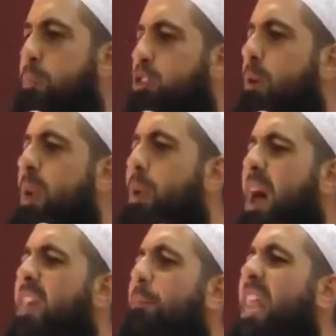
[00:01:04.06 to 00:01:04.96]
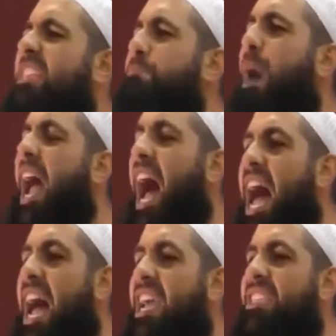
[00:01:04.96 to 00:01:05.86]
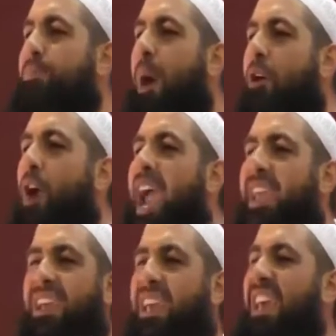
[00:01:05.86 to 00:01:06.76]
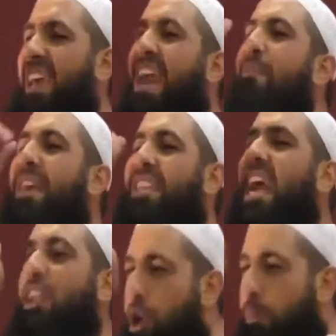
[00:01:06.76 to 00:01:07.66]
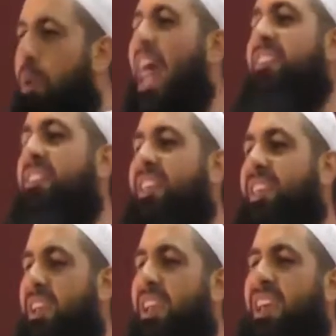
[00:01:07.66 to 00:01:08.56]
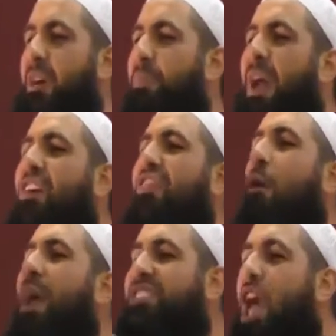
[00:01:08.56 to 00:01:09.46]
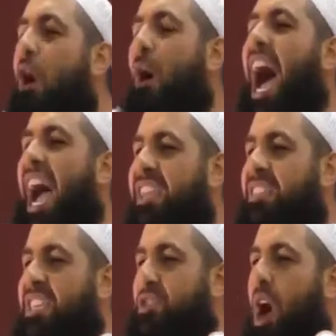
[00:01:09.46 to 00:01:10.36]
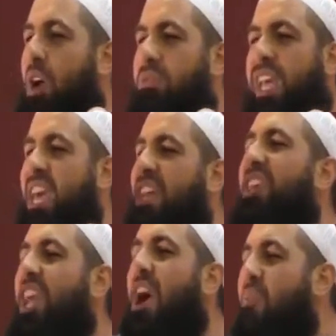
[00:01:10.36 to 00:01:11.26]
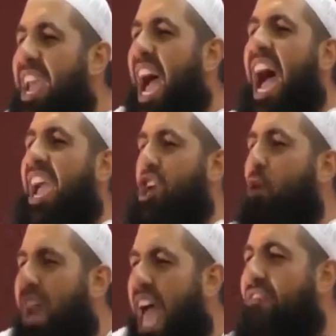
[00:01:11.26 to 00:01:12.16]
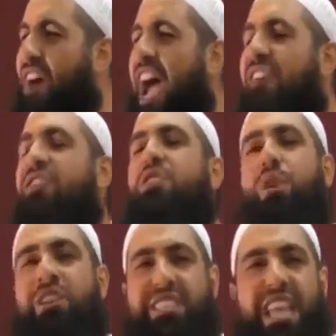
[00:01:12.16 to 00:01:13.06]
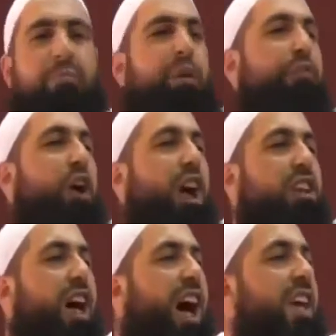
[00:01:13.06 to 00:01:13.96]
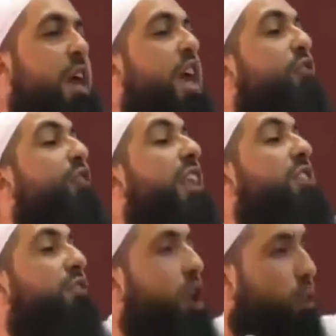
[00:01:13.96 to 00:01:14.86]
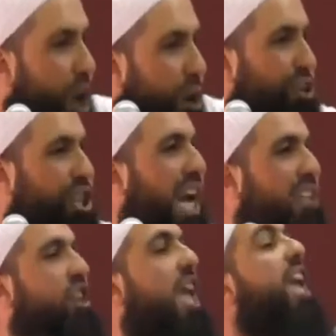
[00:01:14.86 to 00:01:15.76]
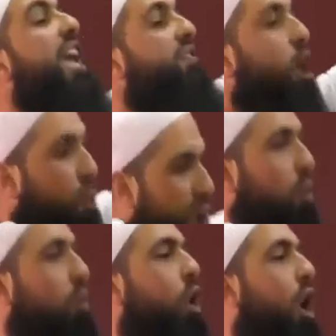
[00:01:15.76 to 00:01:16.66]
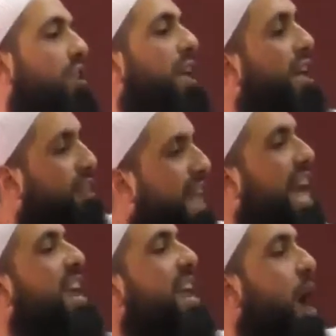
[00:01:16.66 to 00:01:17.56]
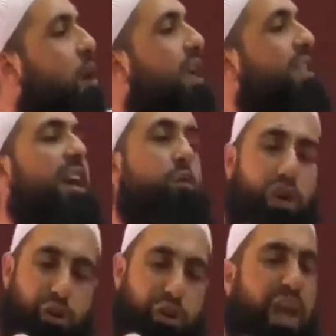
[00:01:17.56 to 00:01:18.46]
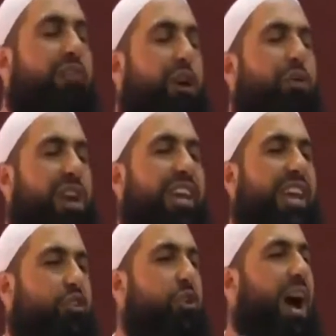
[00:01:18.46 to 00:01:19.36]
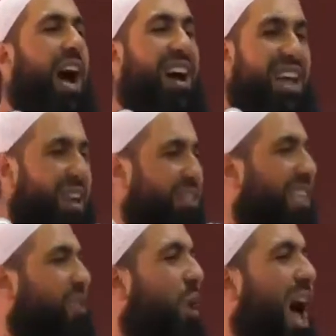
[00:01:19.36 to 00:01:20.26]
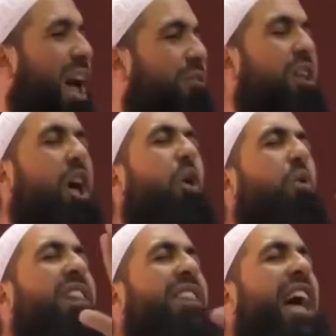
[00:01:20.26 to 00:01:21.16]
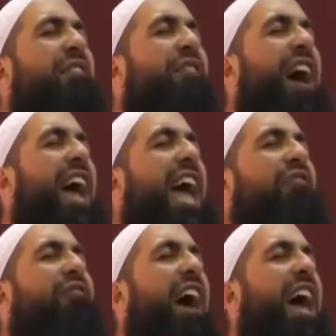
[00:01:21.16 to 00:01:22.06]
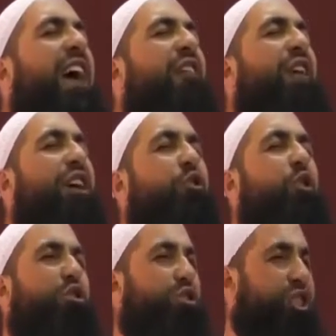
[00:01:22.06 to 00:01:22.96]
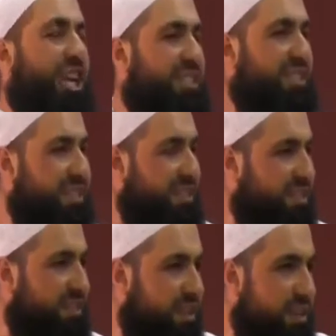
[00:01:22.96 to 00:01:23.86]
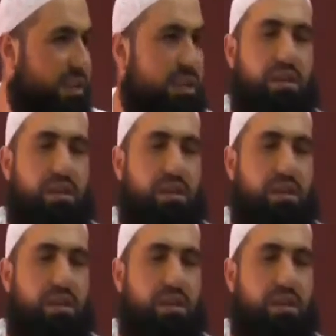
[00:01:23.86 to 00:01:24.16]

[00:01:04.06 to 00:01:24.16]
And people tell me, brother, but it's my heart, it's my right. Let me tell you bluntly, brother, there is no heart in this world. The only heart you will ever have is when you stand before Allah in front of the real judge in the real court. Then and only then will you ever really get your heart. This world will never, ever, ever do you justice.